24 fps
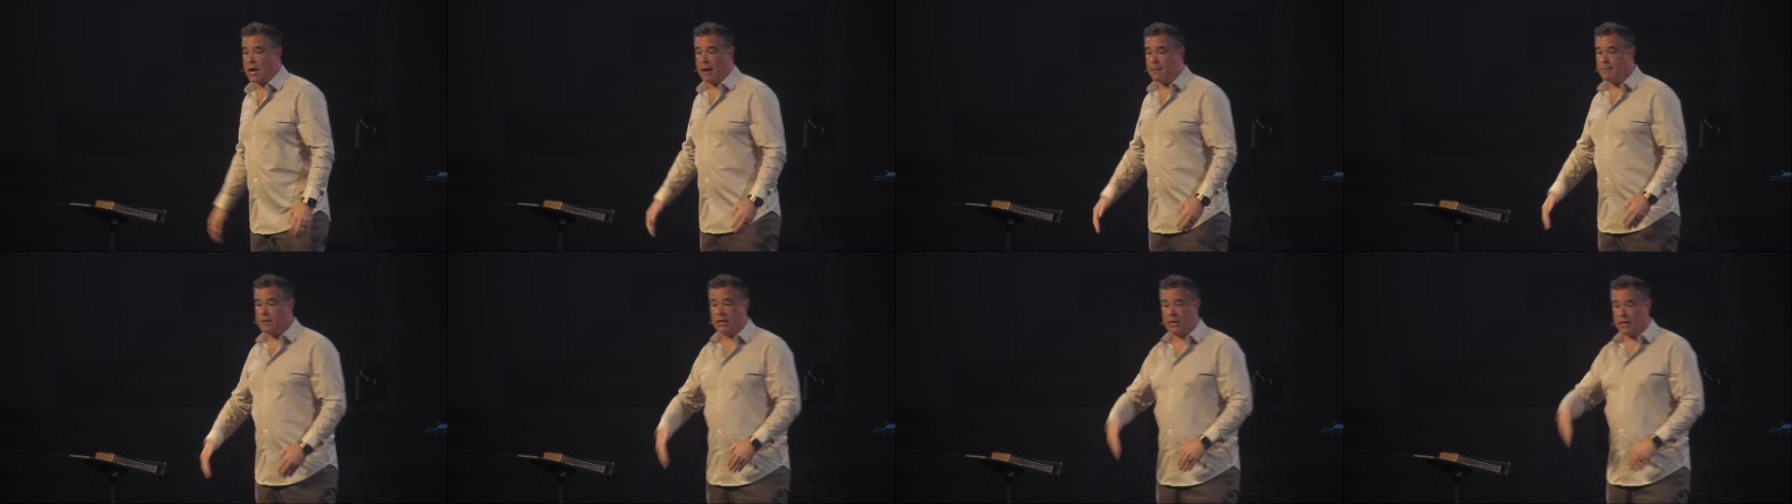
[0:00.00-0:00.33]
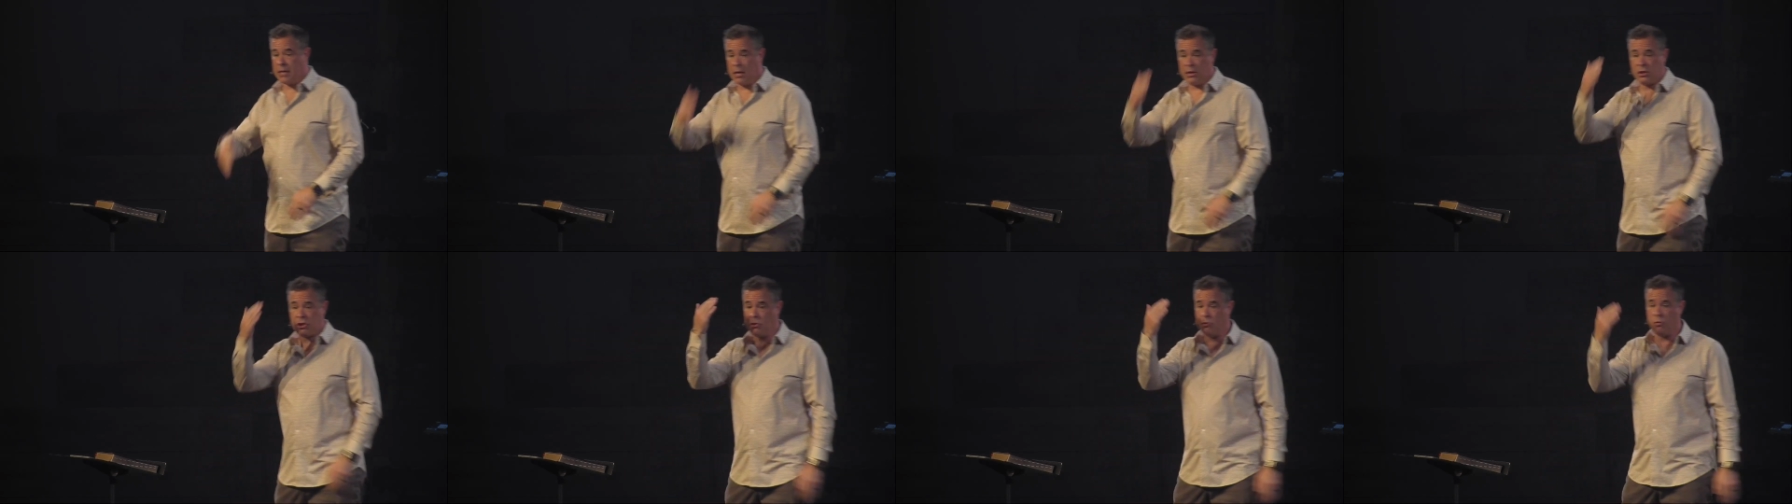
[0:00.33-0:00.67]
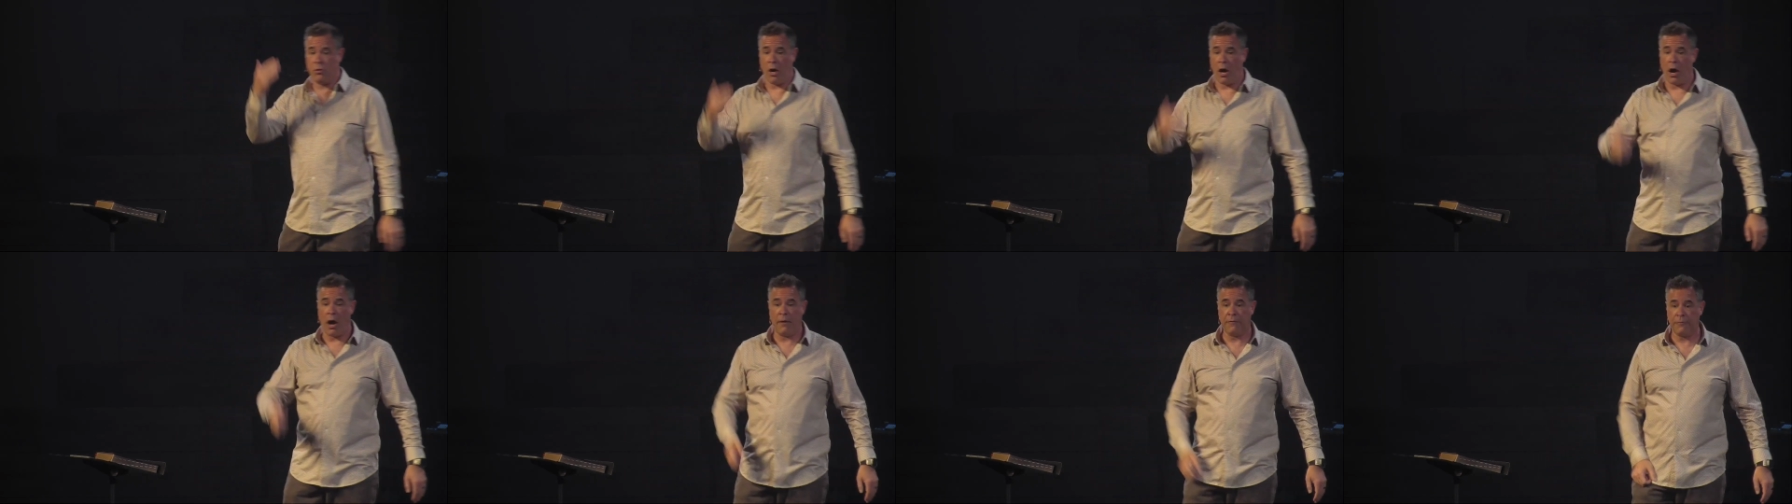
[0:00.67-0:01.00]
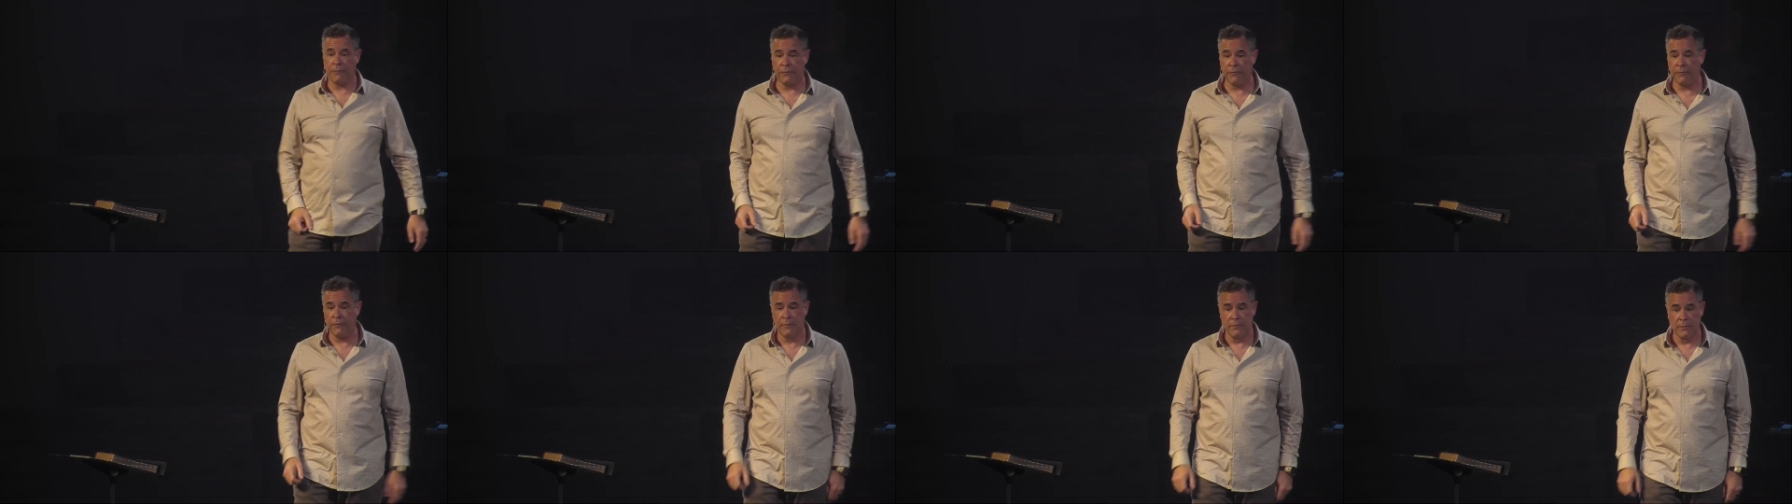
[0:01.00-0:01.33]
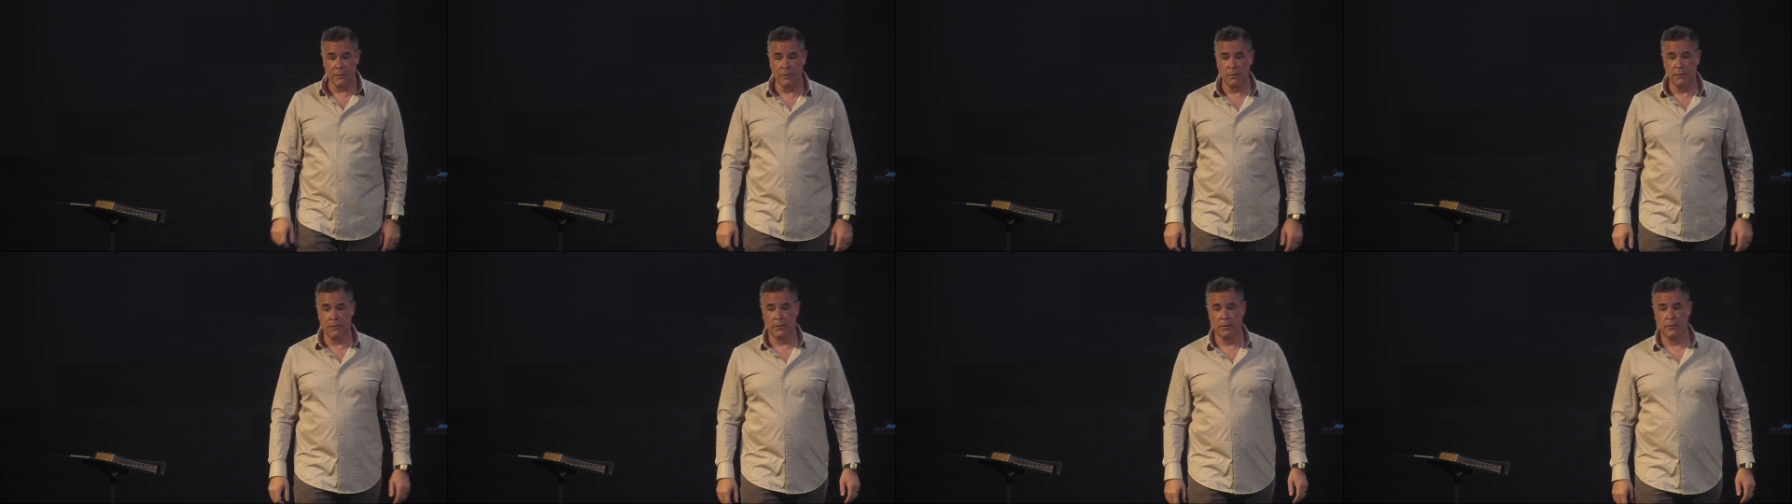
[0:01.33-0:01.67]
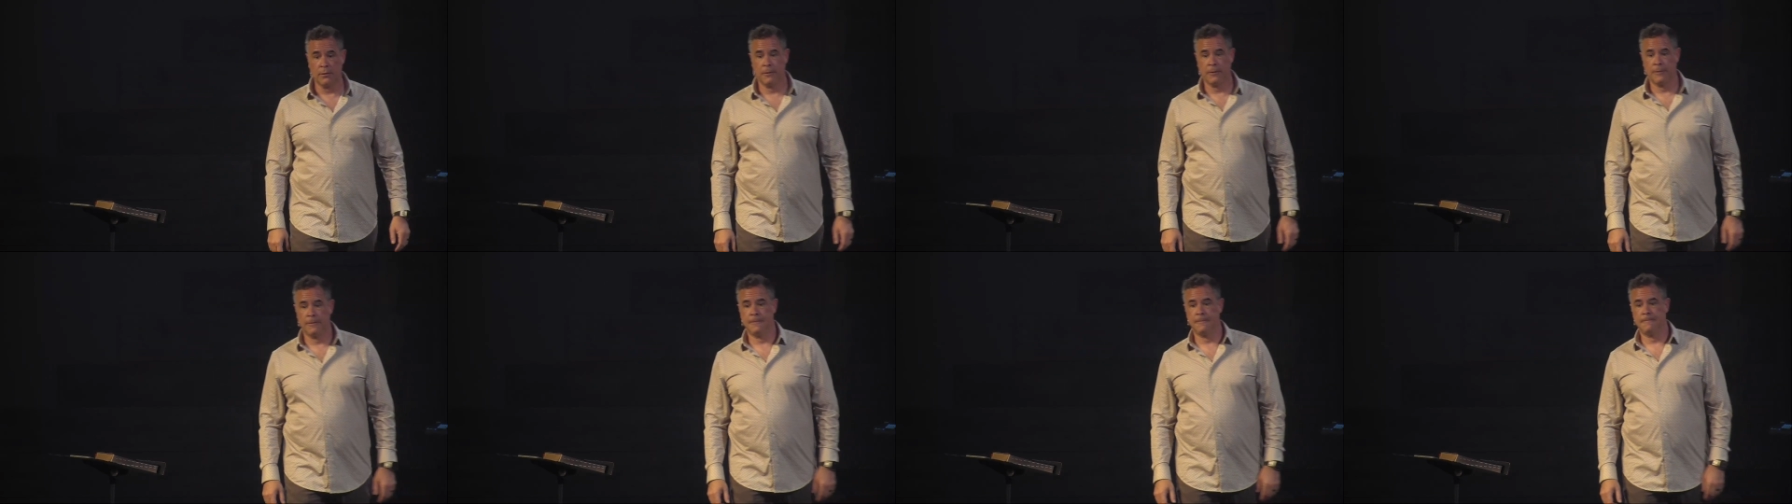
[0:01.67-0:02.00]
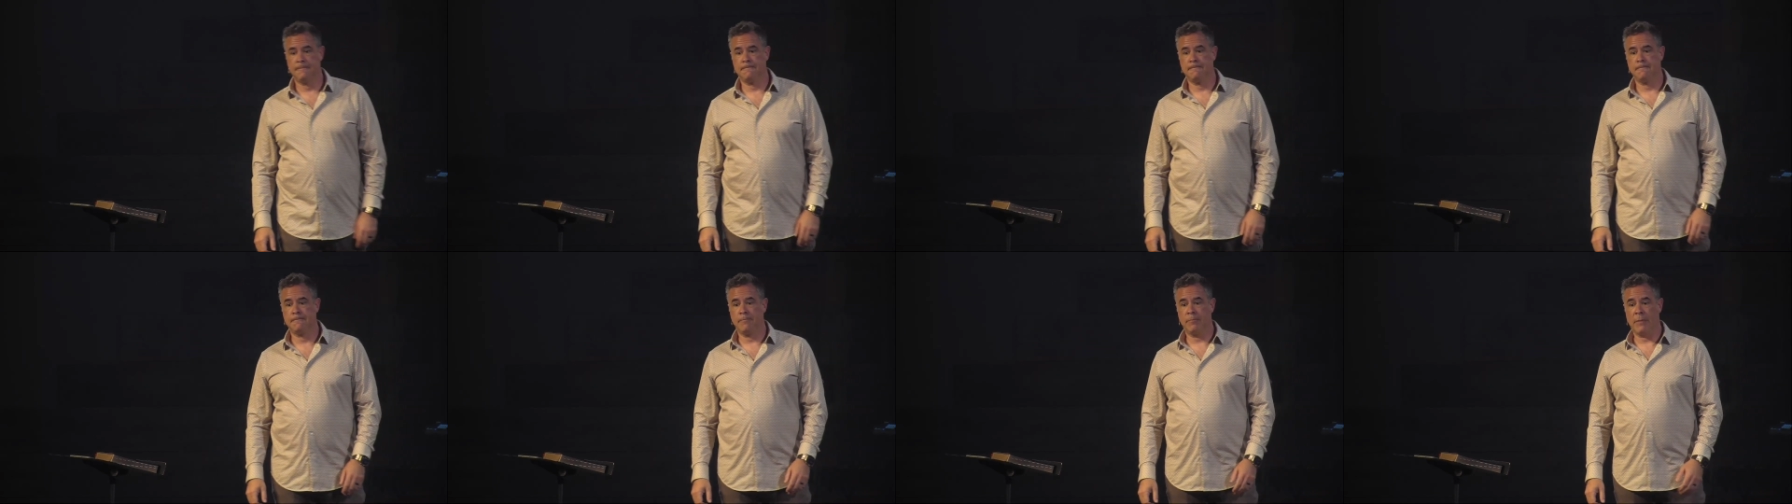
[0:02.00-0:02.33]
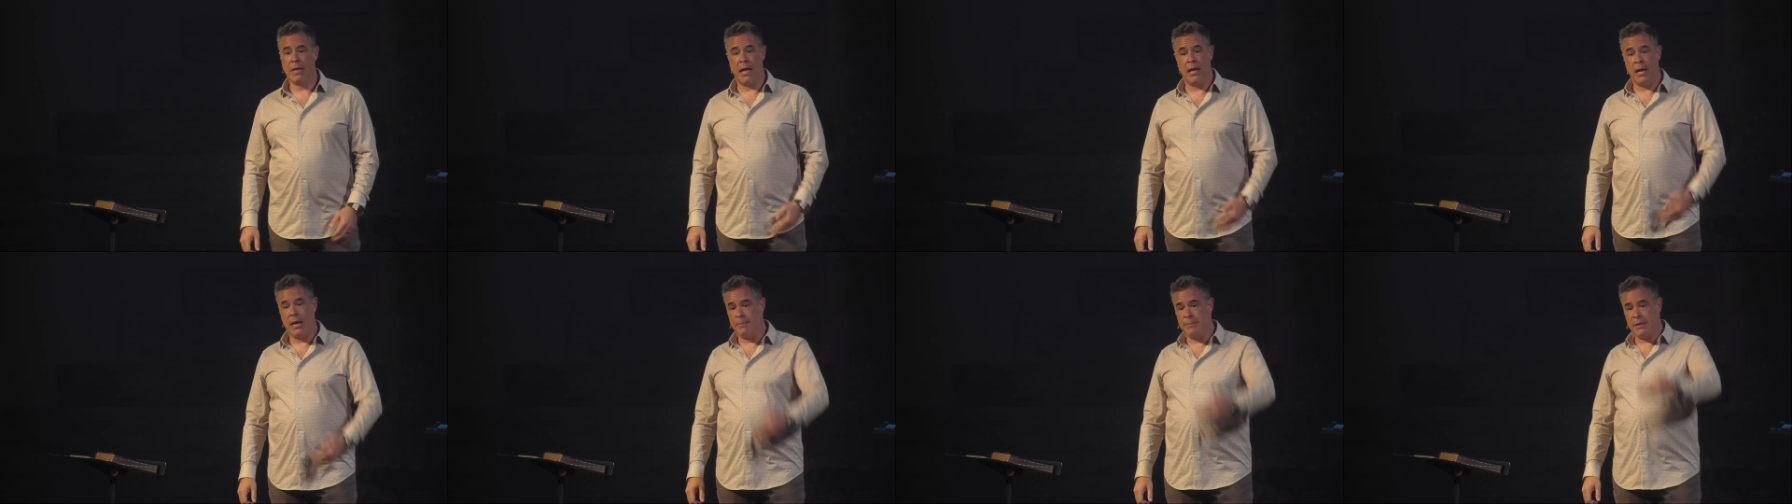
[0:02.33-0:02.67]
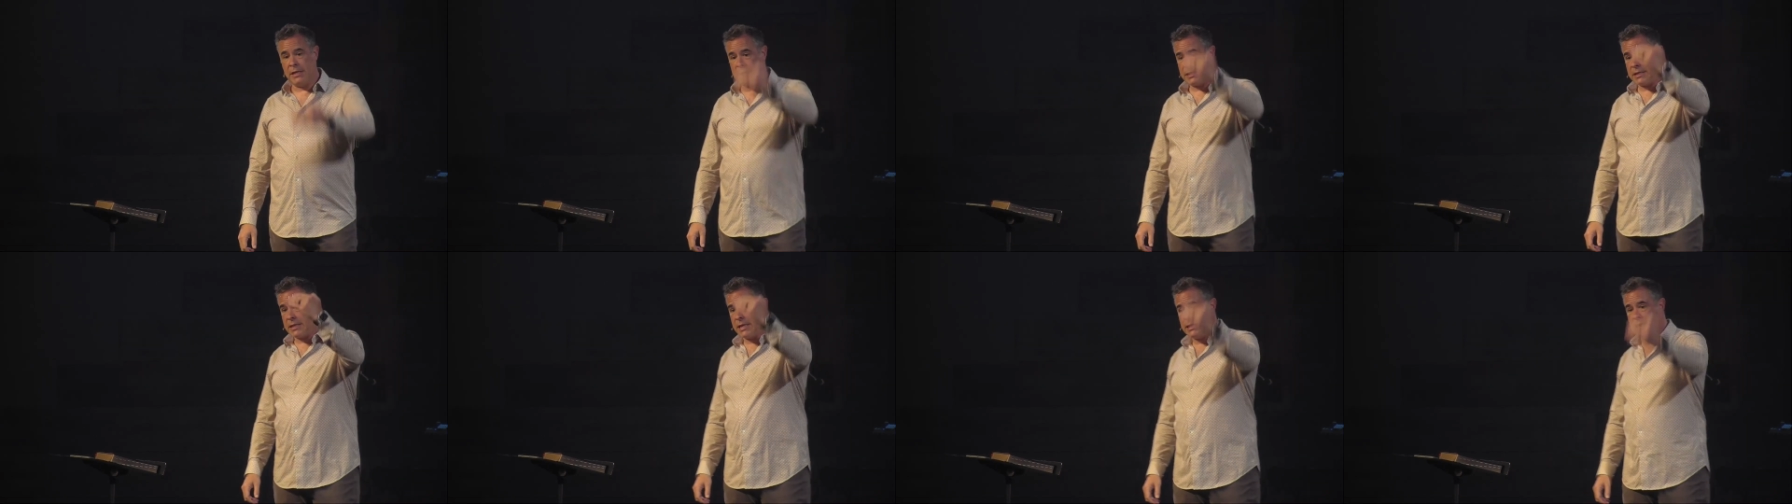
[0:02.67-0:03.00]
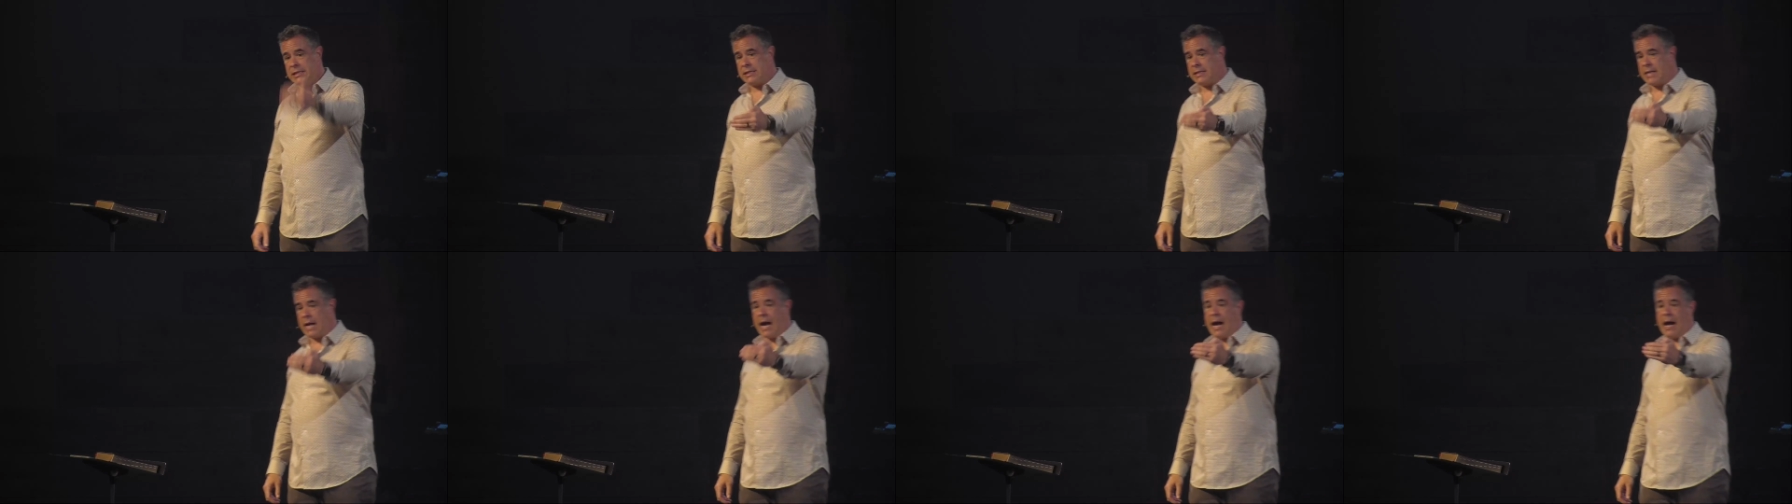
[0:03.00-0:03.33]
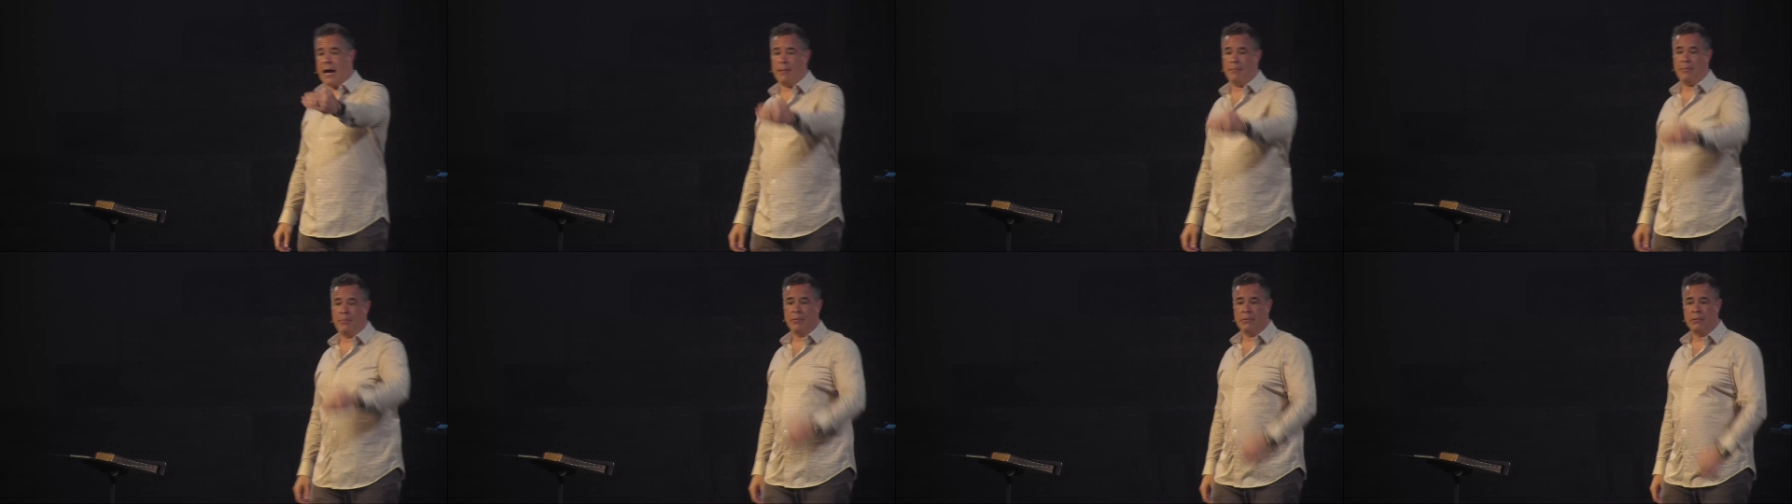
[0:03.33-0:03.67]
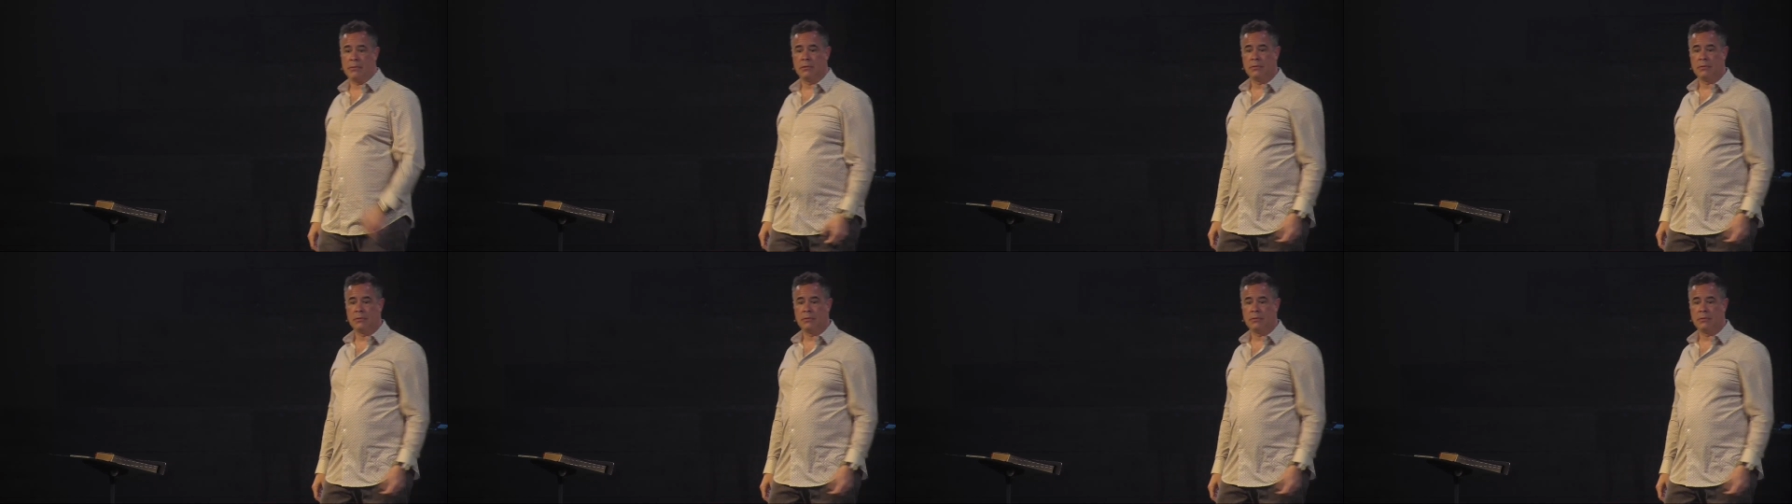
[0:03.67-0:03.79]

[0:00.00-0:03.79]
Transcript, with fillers: I'm going to cut you off and I'm going to say, Stop.